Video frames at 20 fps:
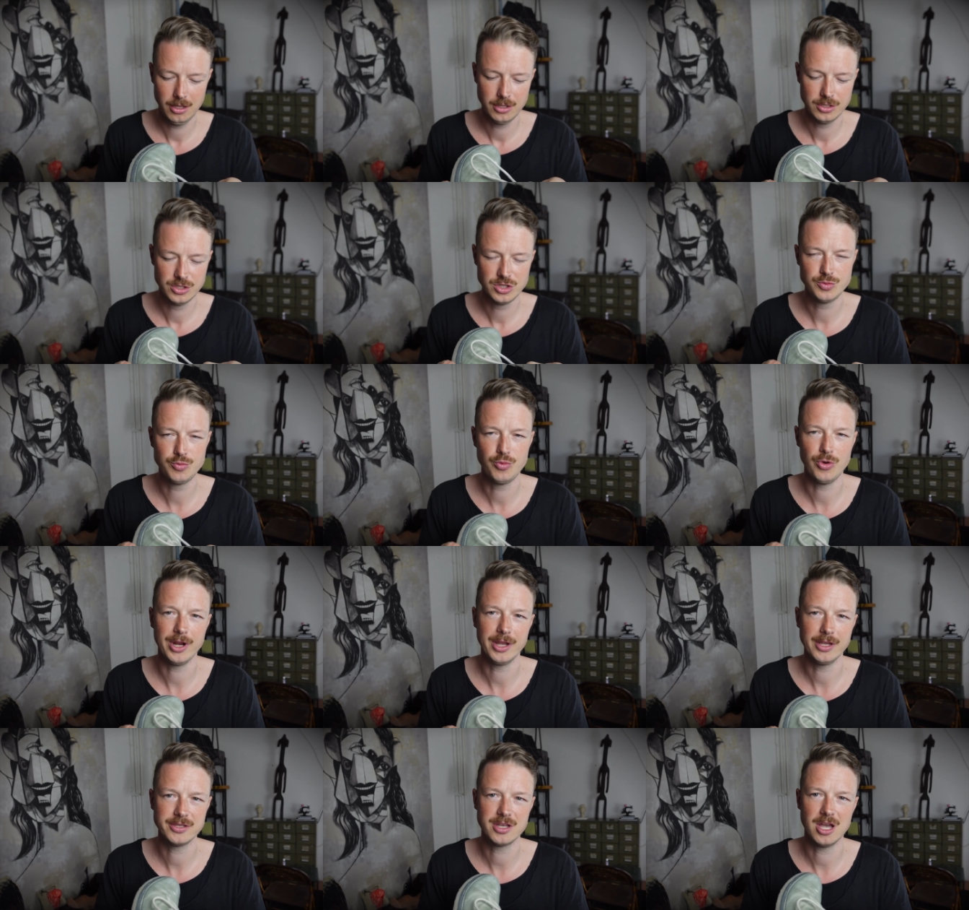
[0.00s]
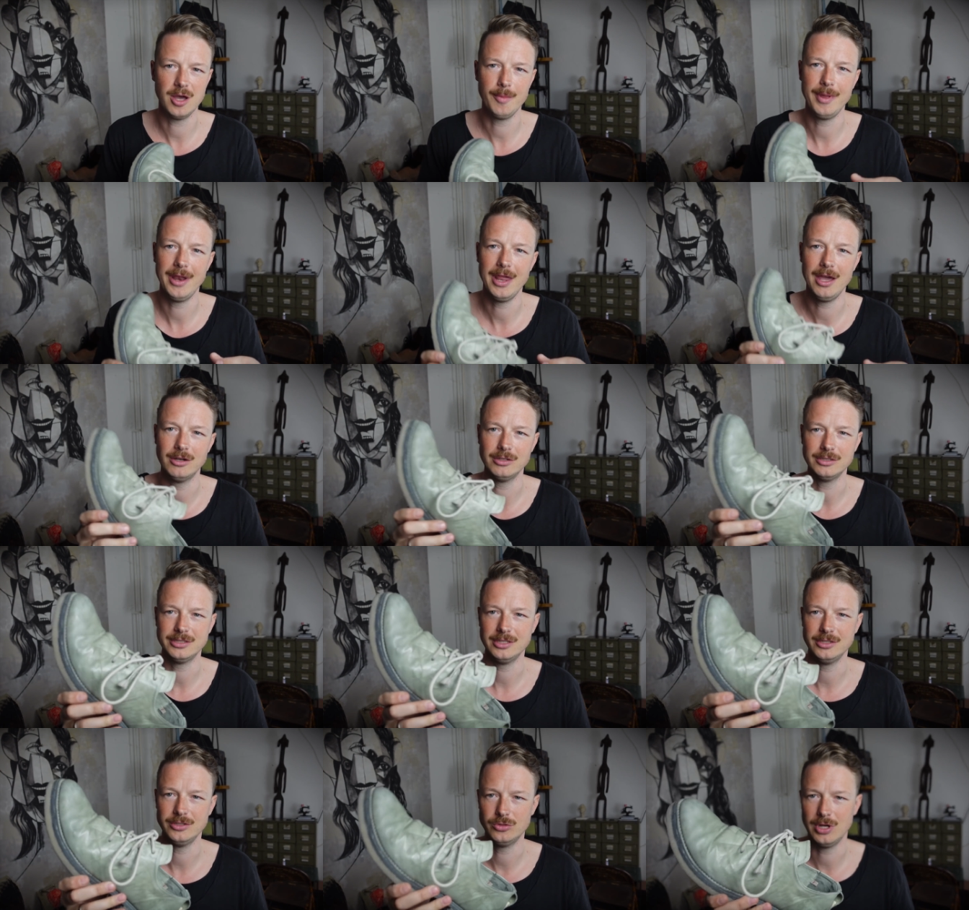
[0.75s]
spring is coming
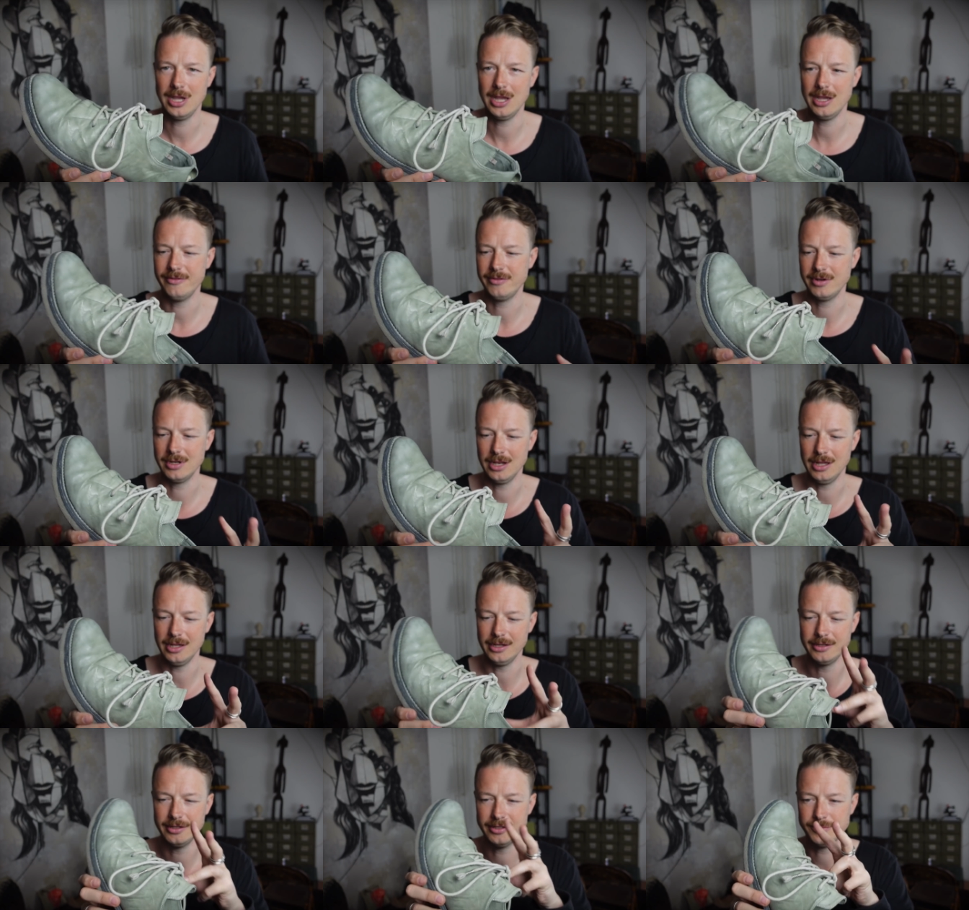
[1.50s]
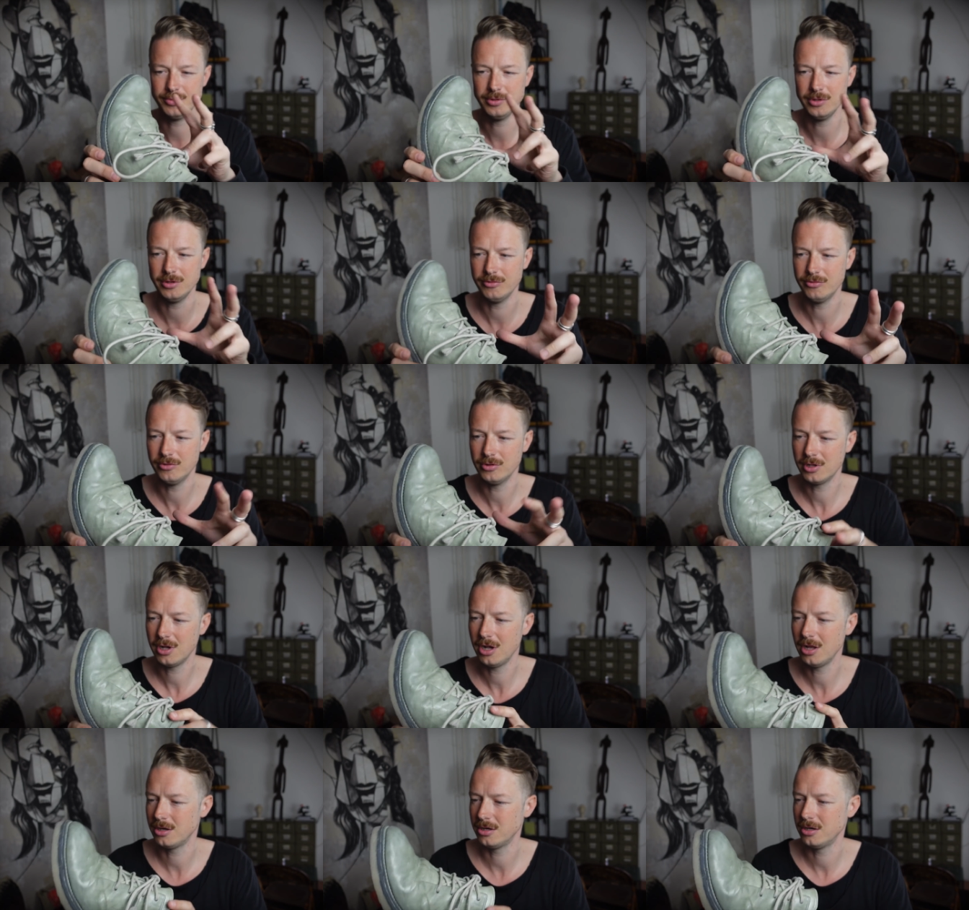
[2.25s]
out and you're having like this beautiful
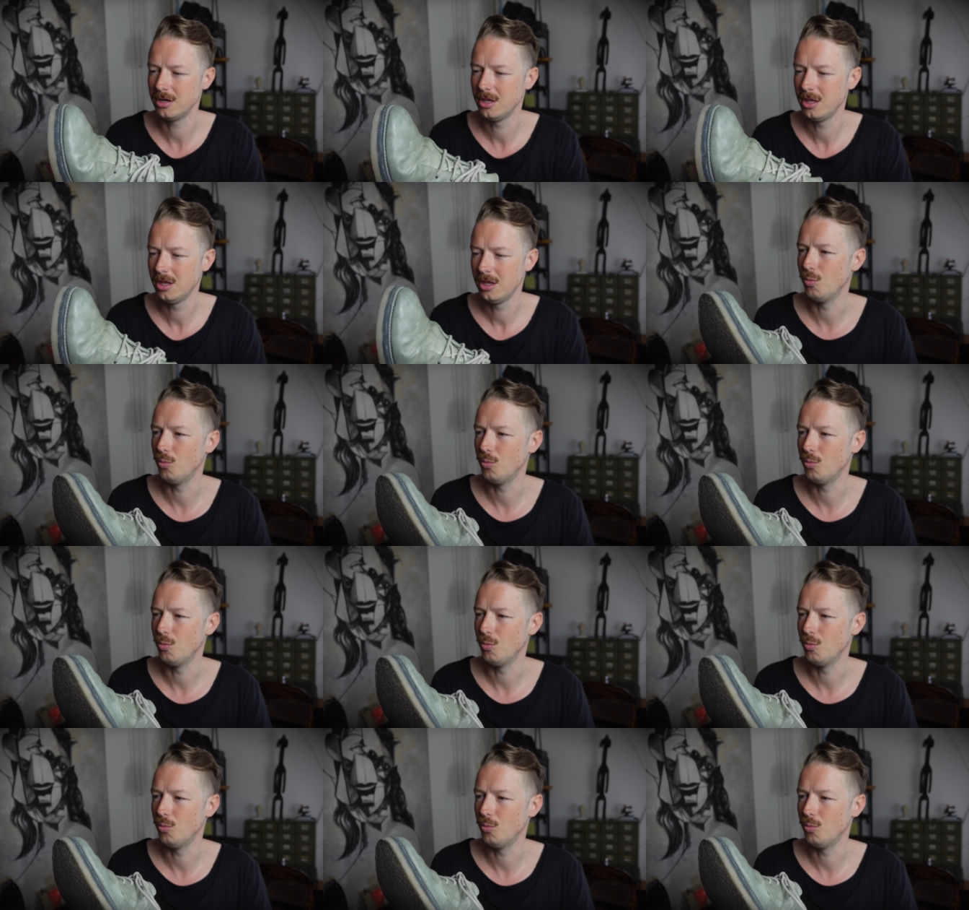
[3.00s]
color,